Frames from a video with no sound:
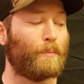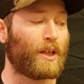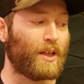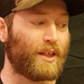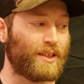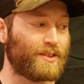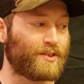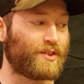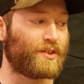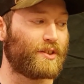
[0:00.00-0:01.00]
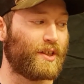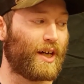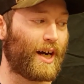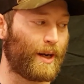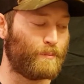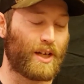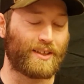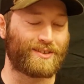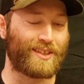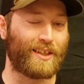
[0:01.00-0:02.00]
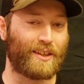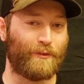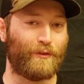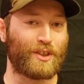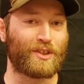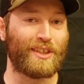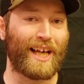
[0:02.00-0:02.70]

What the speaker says: because I'm not seeing the physical